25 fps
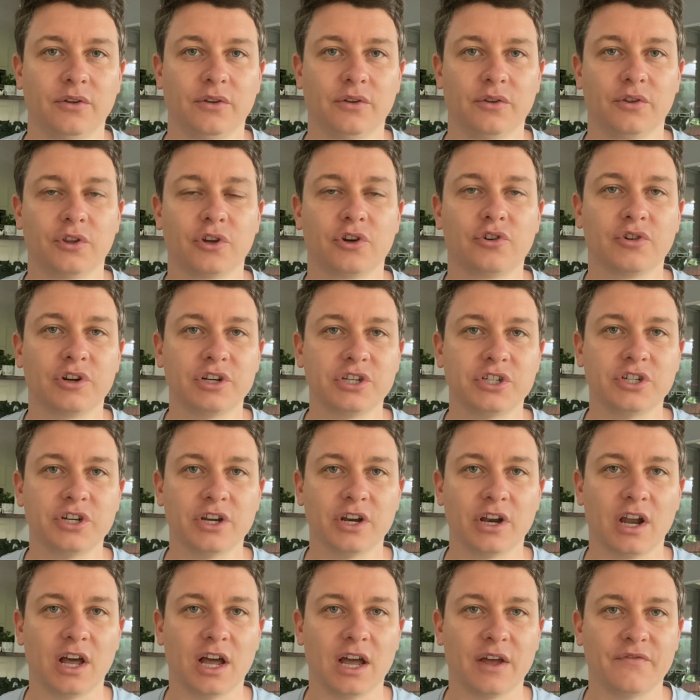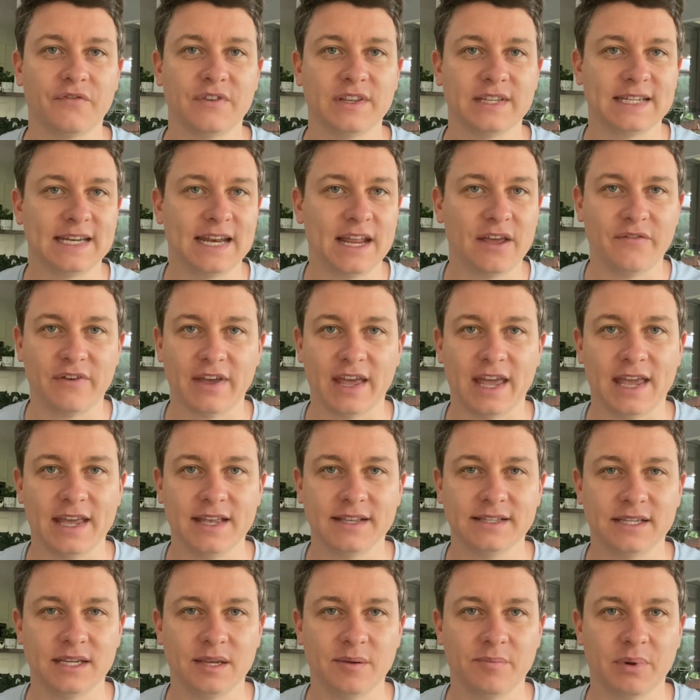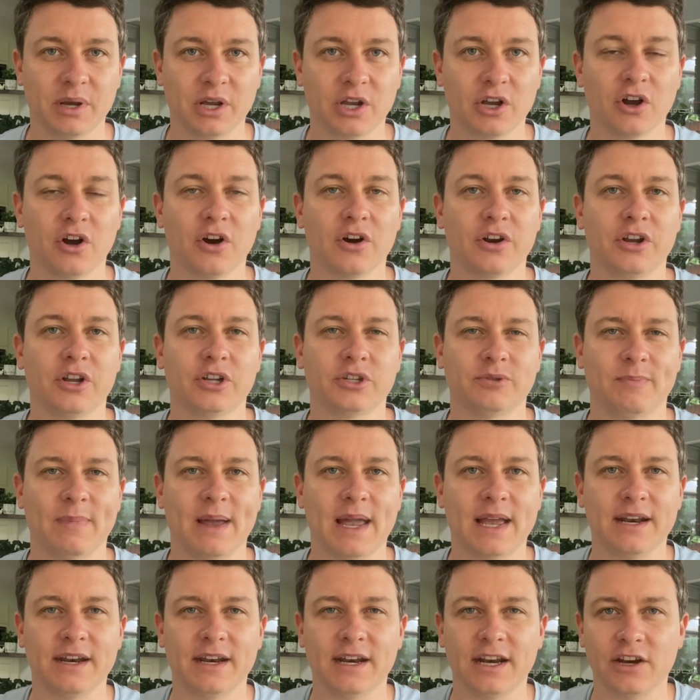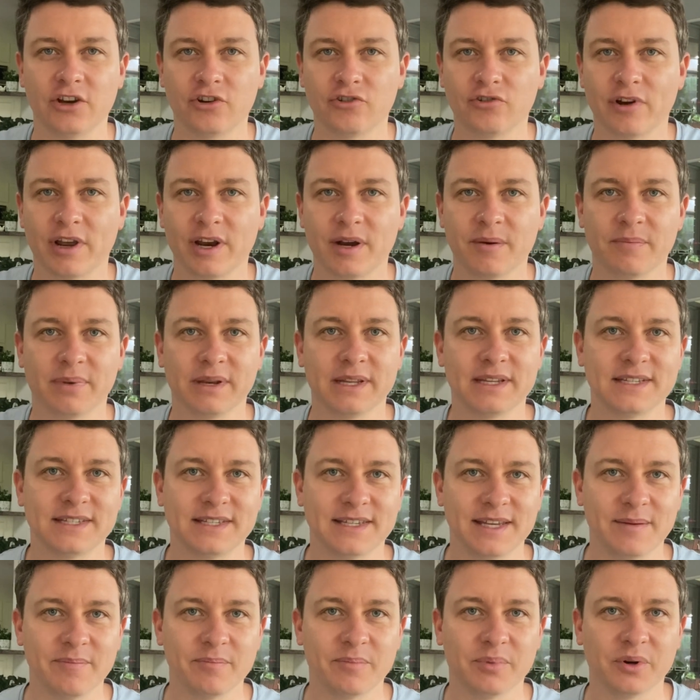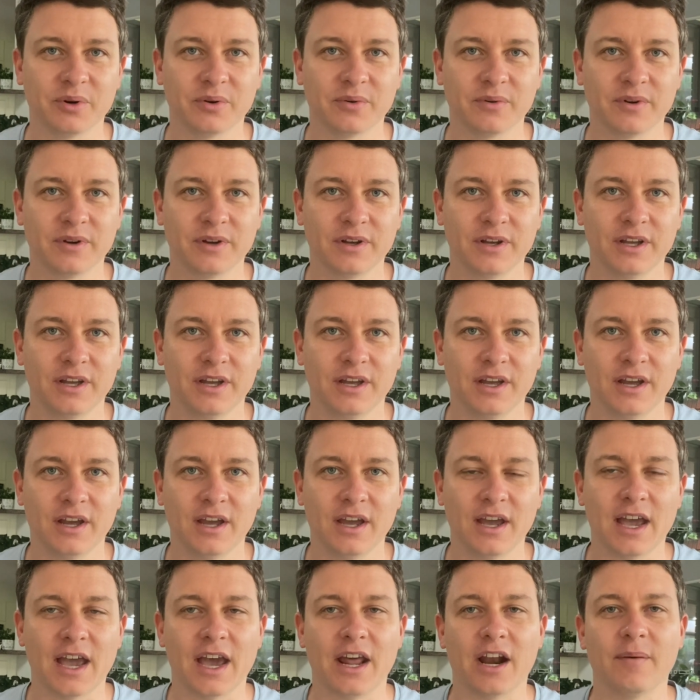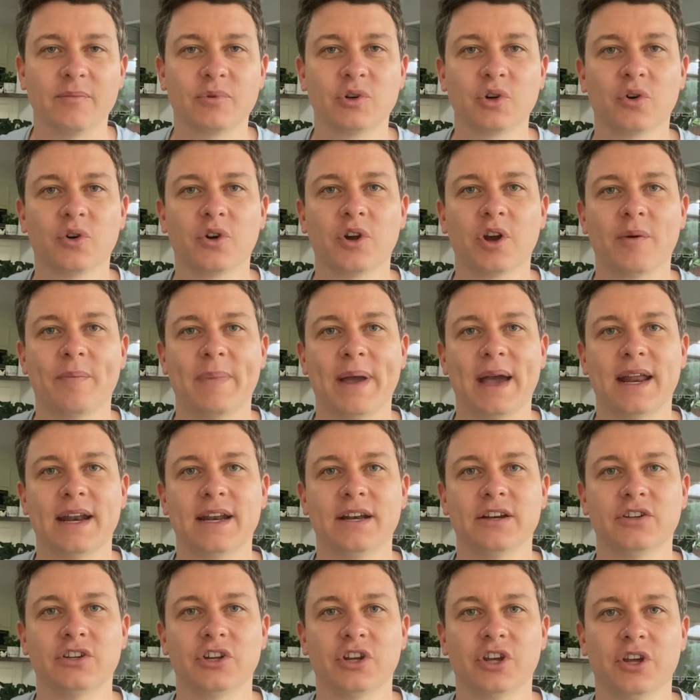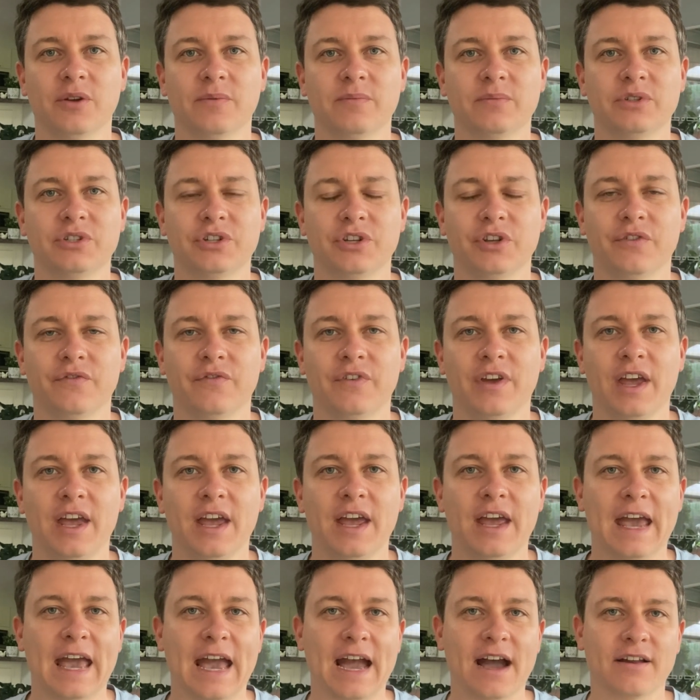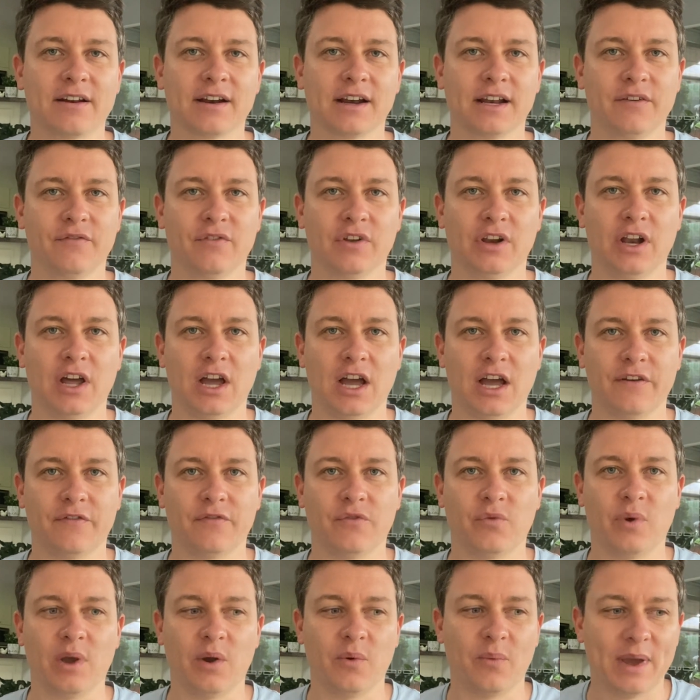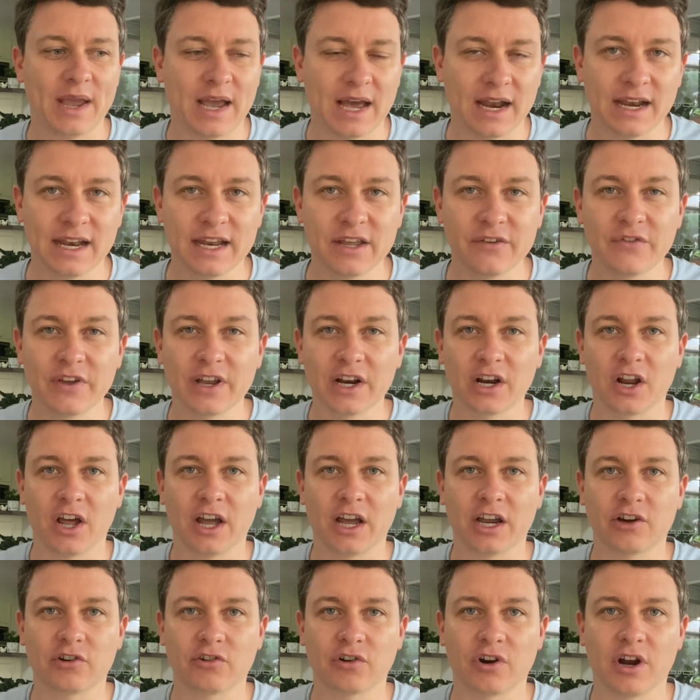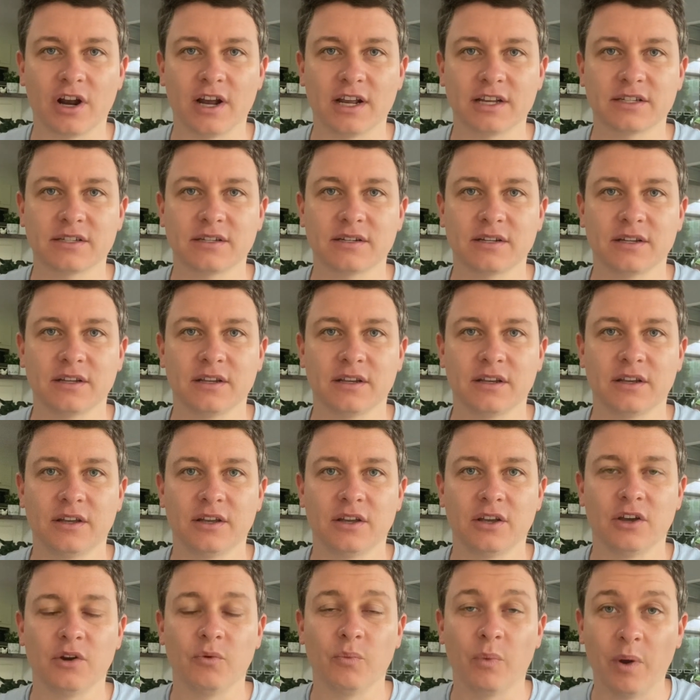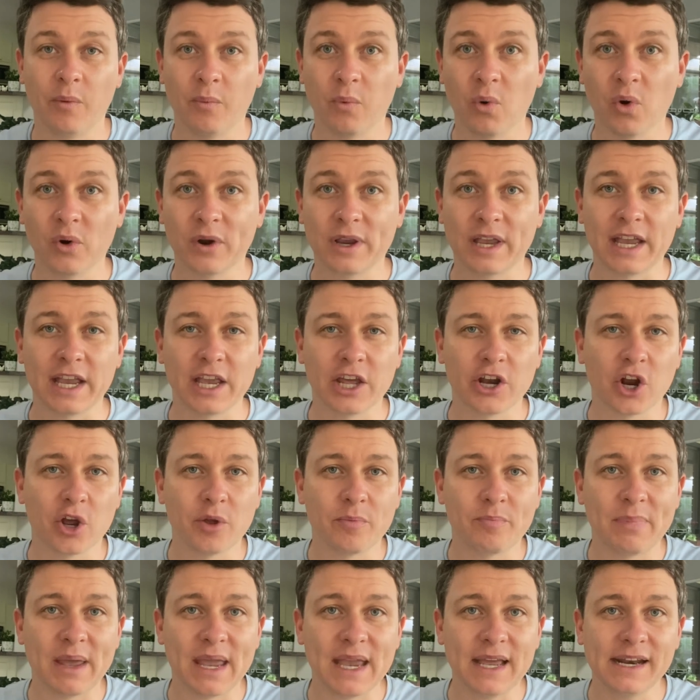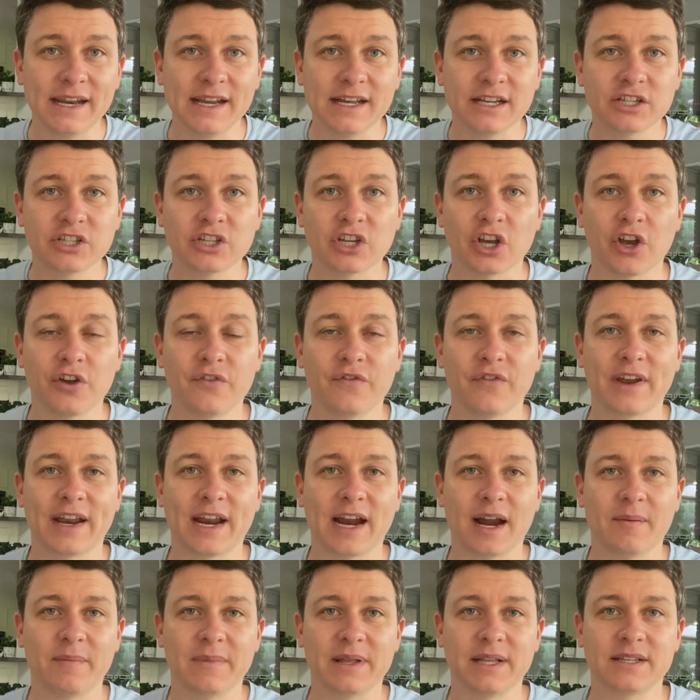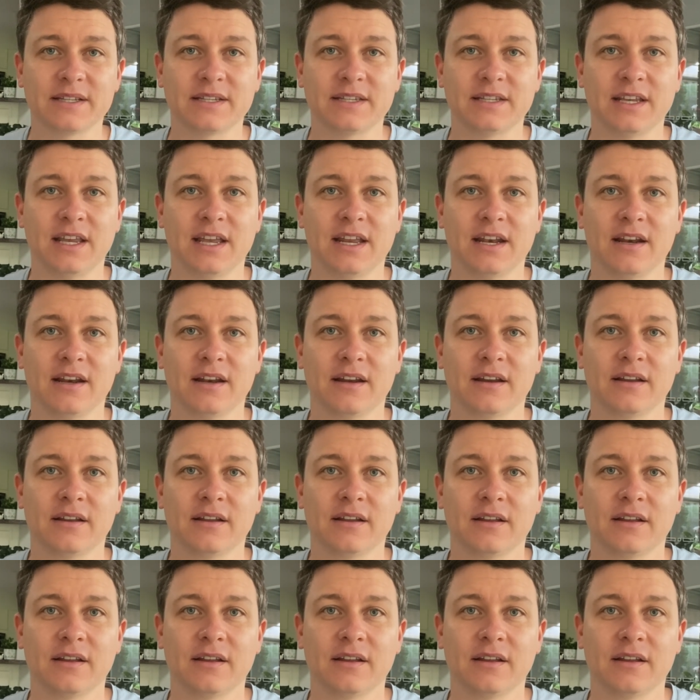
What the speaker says: The Christian life is never easy, but God has made it incredibly simple. And I'm talking about in terms of how to live a life where we are living like Christ, we're walking in obedience, overcoming sin,